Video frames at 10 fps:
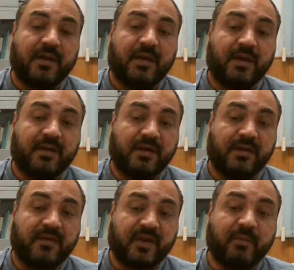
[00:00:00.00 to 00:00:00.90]
and
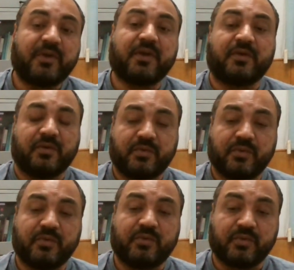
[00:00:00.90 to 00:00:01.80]
it is committed
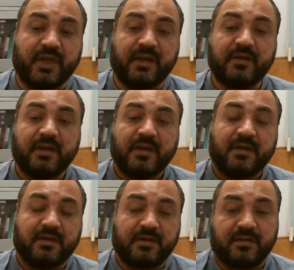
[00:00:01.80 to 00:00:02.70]
to that,
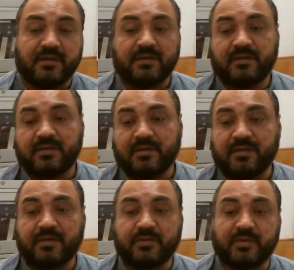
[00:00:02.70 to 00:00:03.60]
uh,
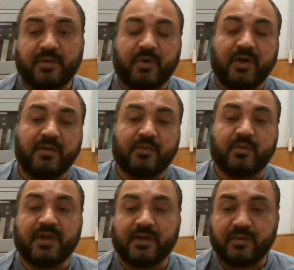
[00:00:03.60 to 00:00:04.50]
to the world, to
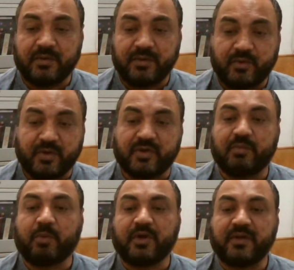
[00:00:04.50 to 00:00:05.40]
the
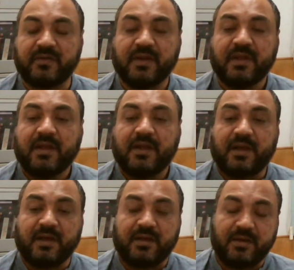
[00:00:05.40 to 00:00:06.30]
educational bodies.
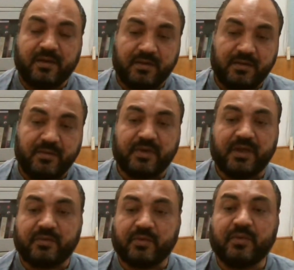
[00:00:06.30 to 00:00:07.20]
And
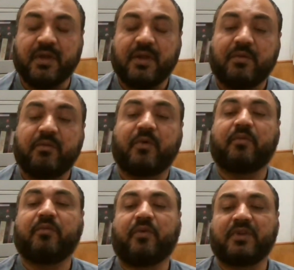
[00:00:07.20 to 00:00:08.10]
okay, so
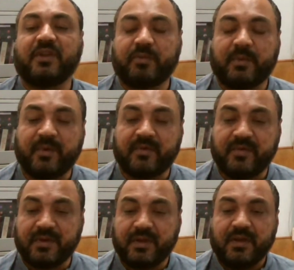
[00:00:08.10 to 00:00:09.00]
for this
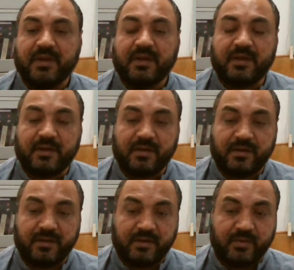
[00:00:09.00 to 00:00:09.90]
purpose,
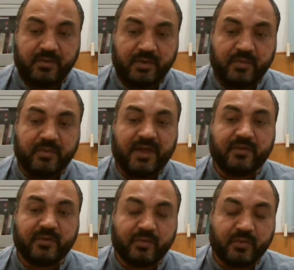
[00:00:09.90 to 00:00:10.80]
IGNOU
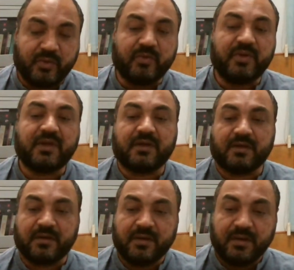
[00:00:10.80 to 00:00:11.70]
has its own unique
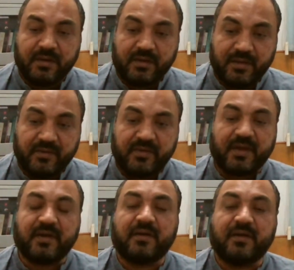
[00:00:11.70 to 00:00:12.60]

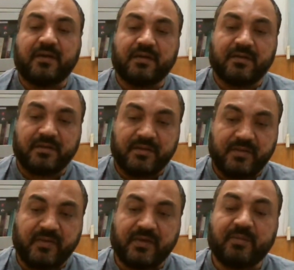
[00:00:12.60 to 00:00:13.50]
standard
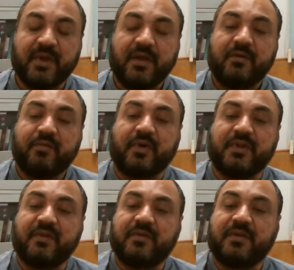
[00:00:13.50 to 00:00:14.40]
system. For
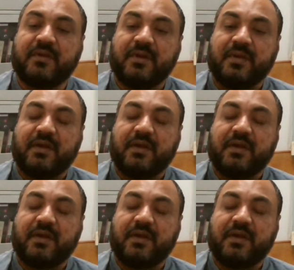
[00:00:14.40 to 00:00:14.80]
this, there